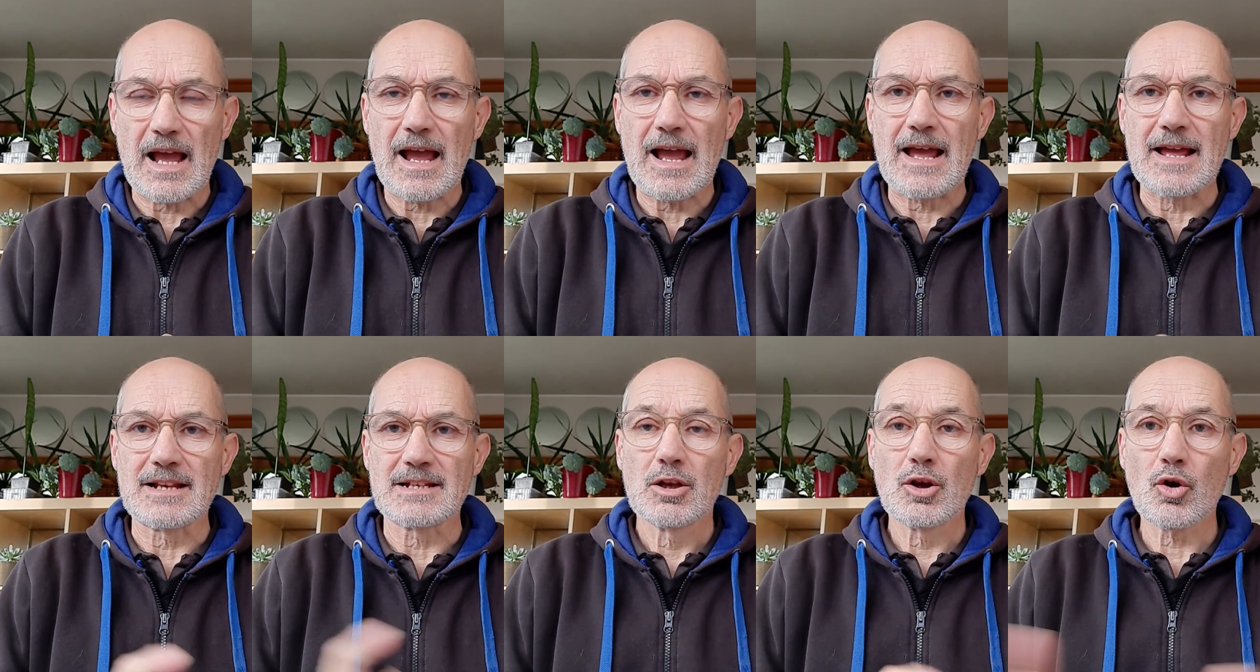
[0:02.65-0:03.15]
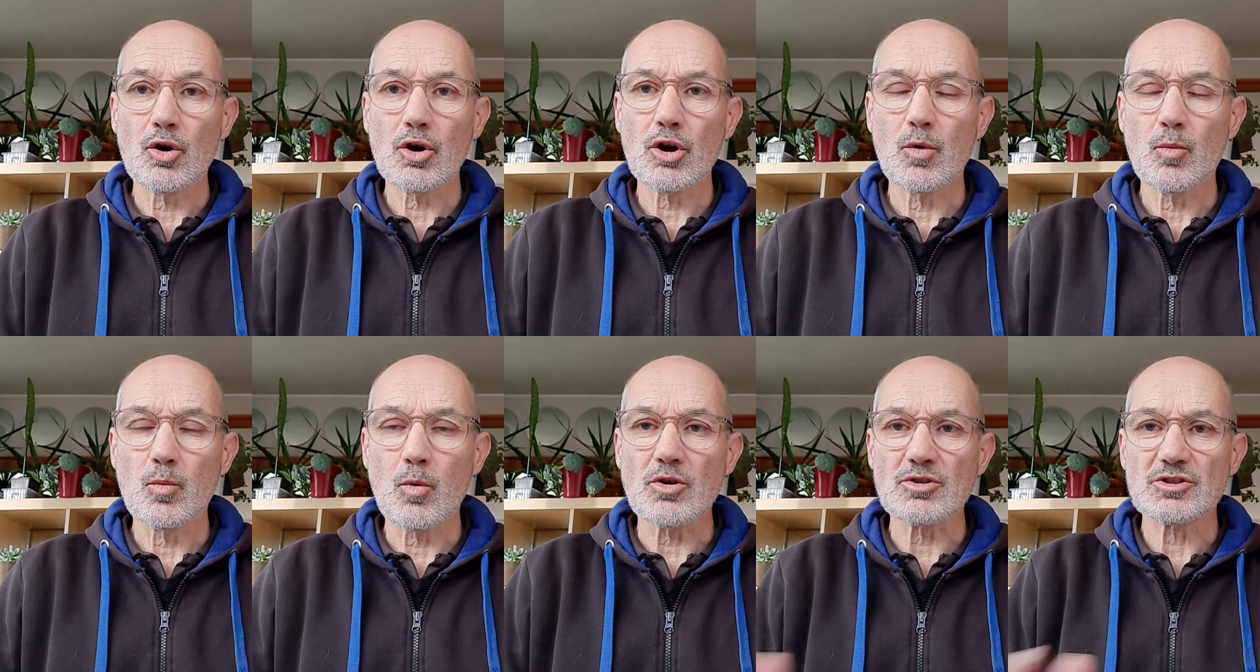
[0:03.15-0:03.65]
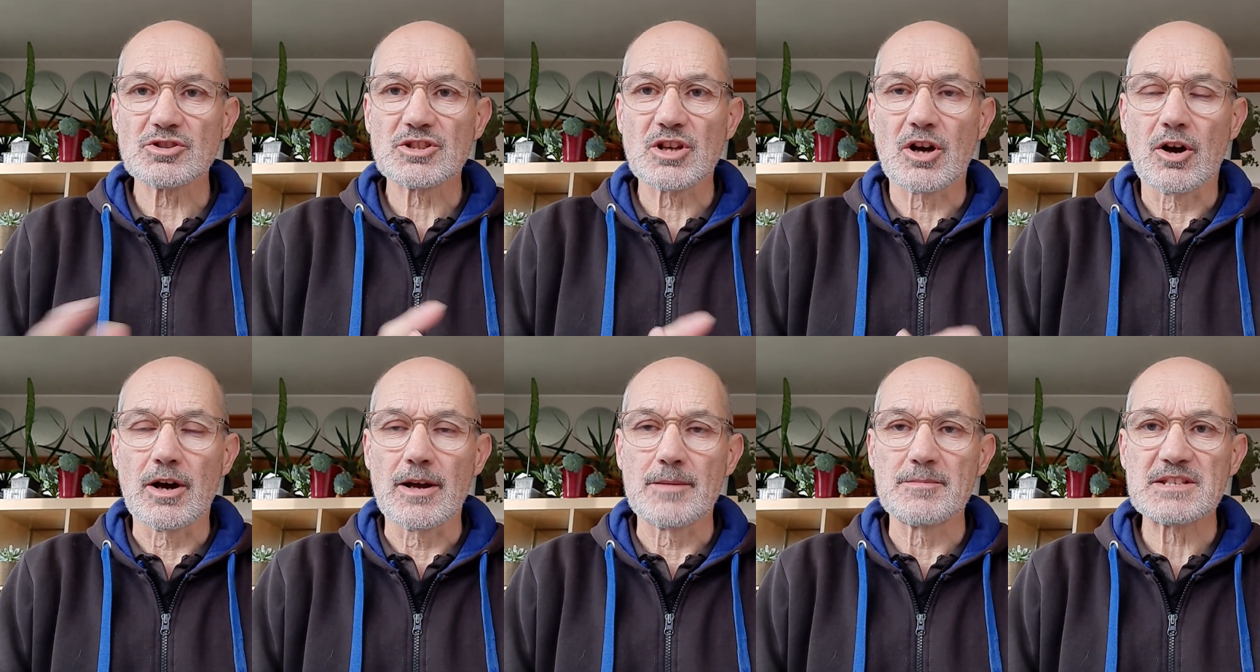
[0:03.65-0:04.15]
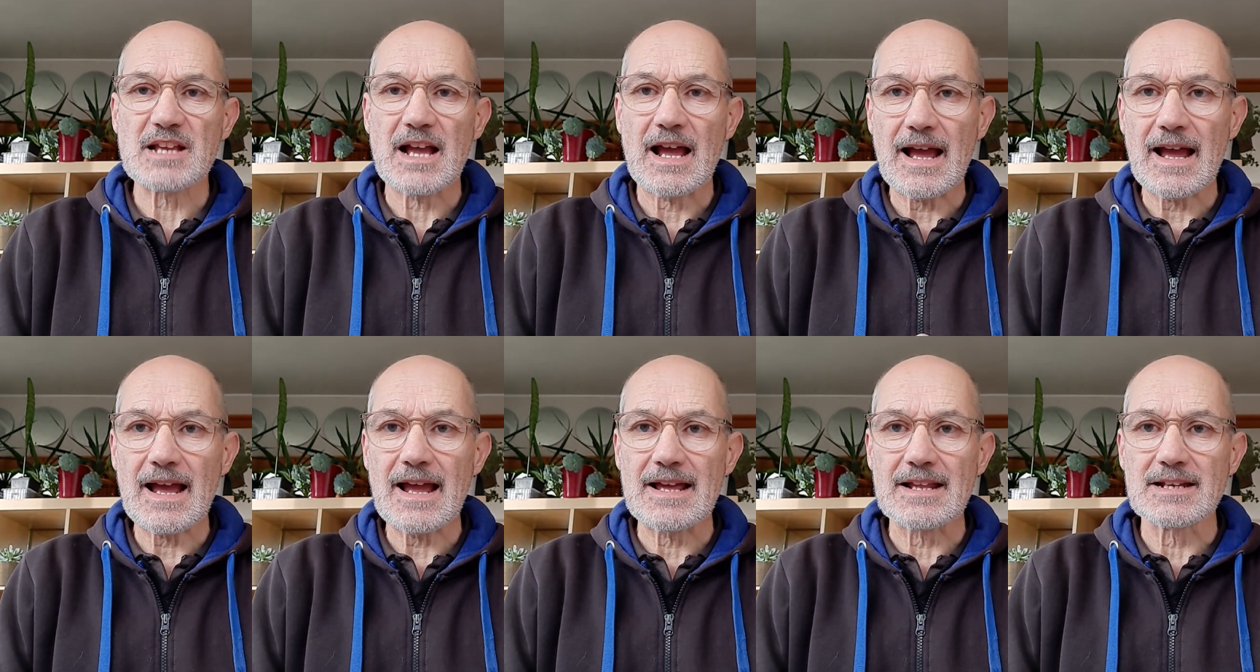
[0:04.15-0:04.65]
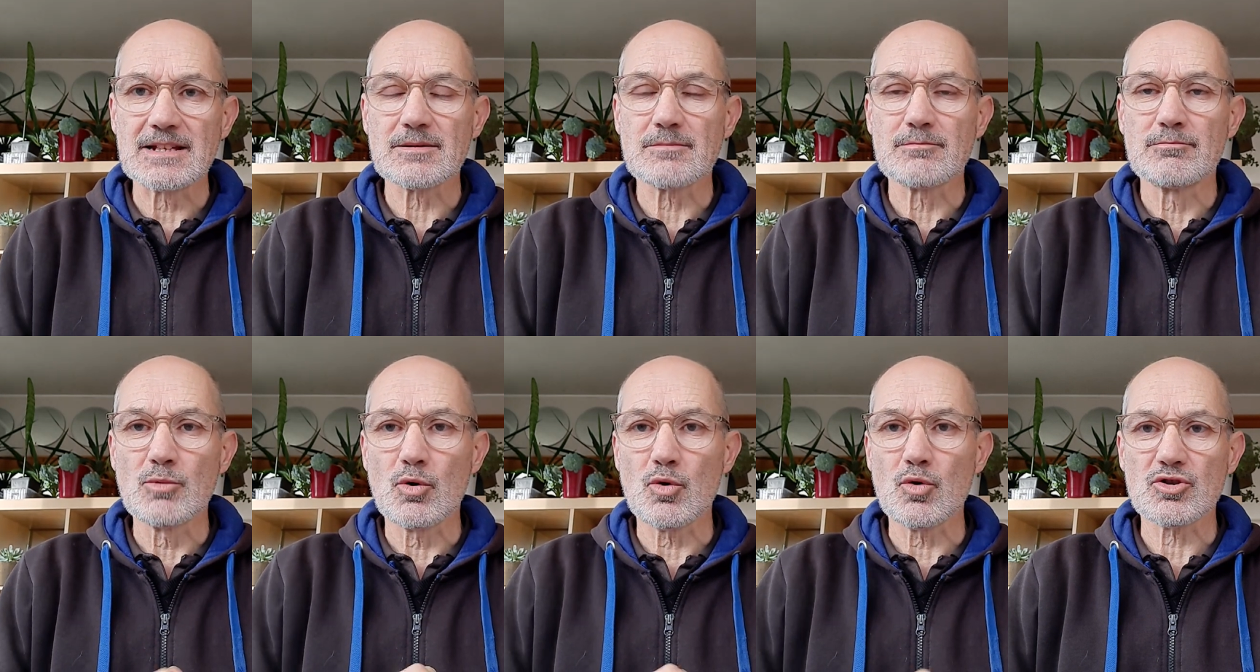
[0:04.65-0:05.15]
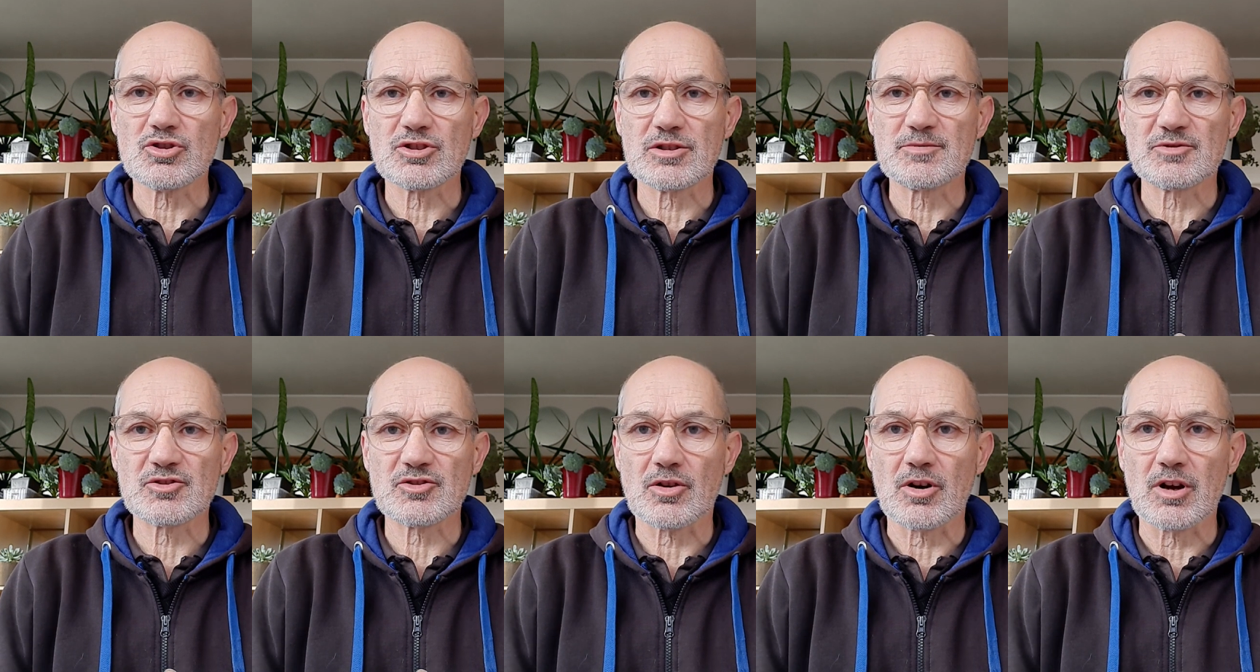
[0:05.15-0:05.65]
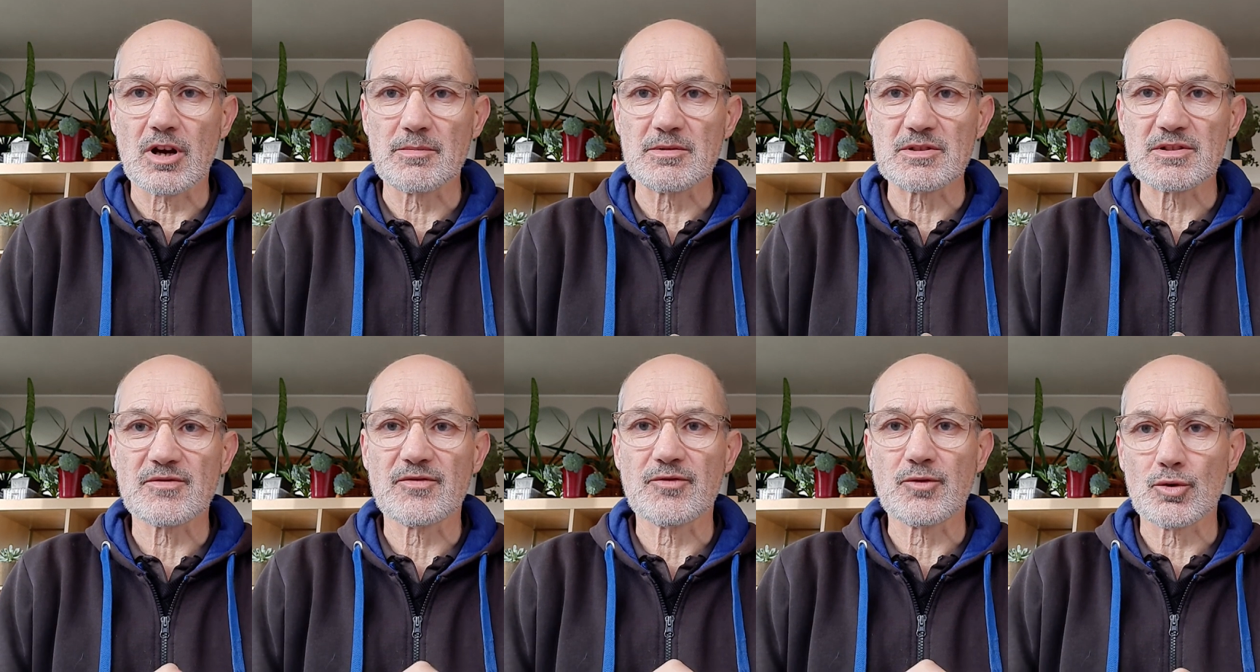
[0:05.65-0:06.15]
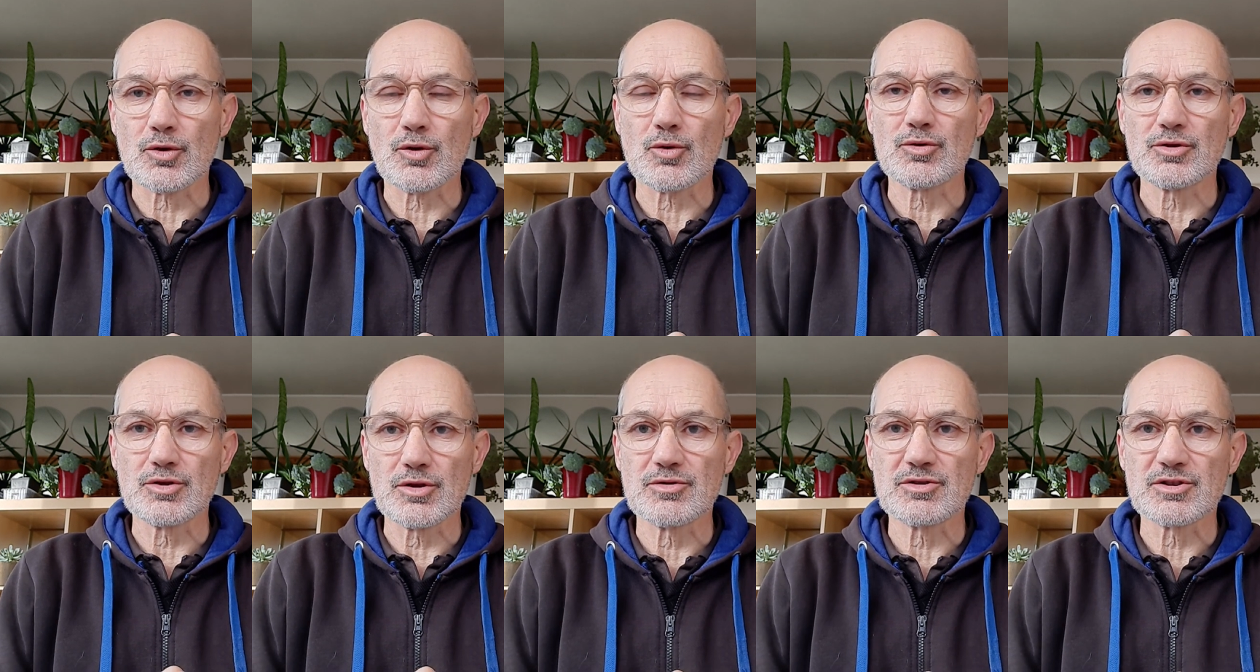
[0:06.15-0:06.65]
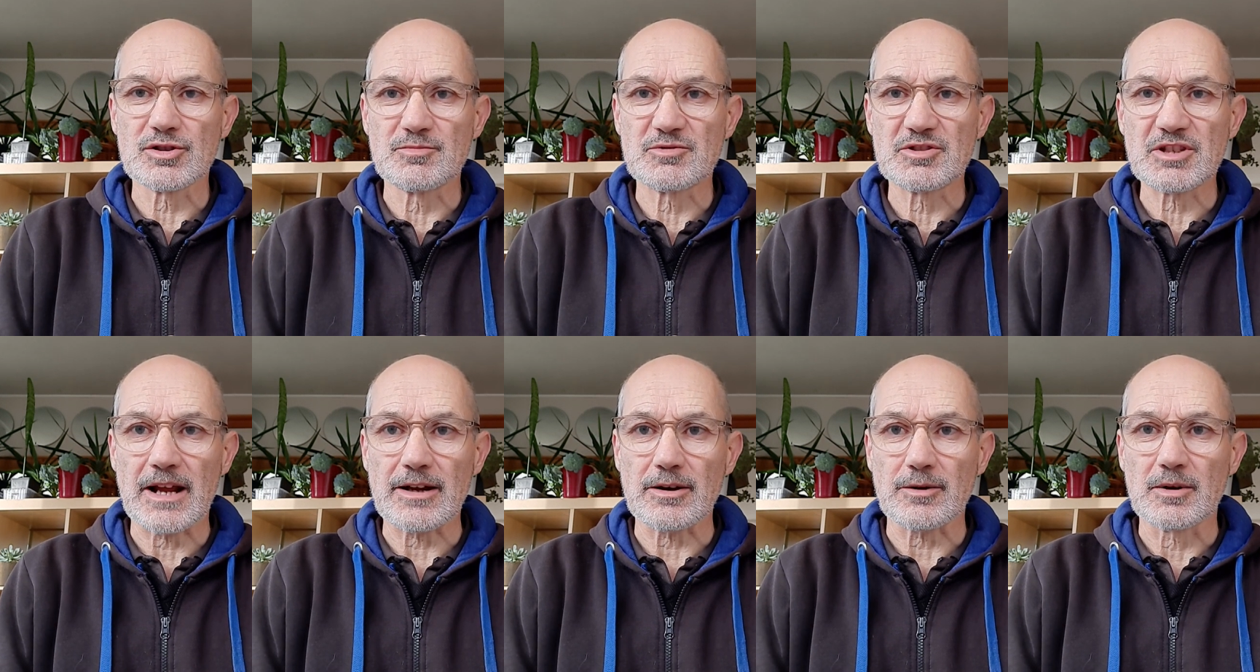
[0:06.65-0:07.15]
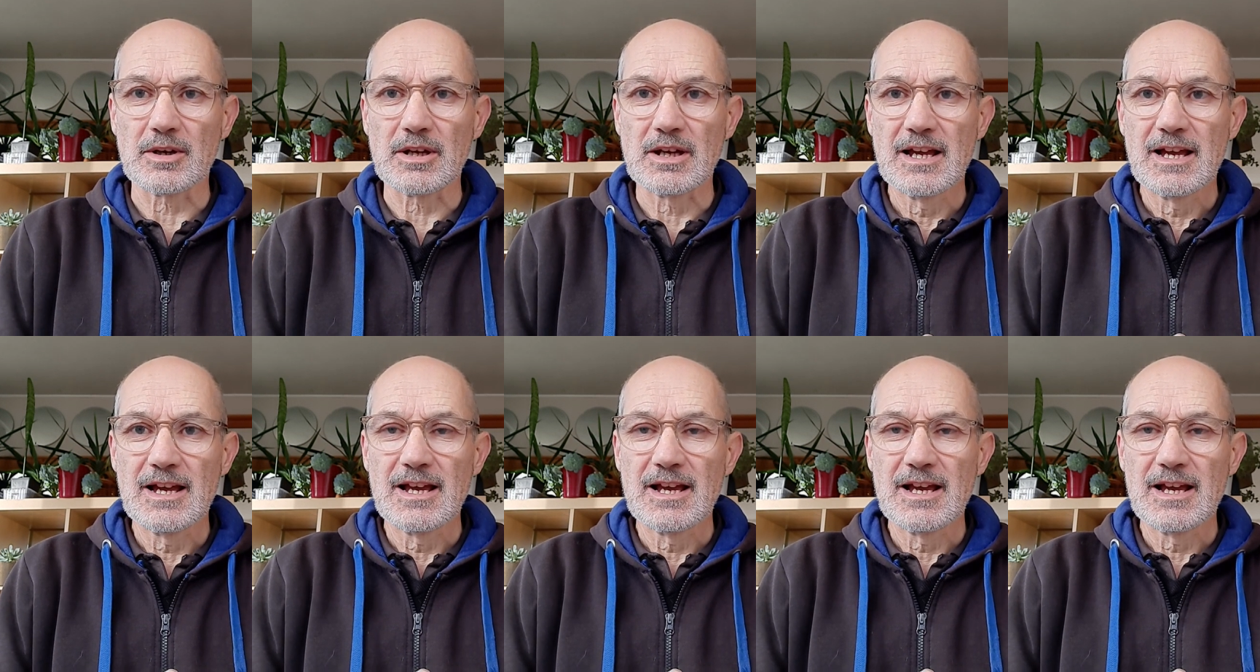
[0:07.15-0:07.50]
and longer watch times and more subscribers for your YouTube channel?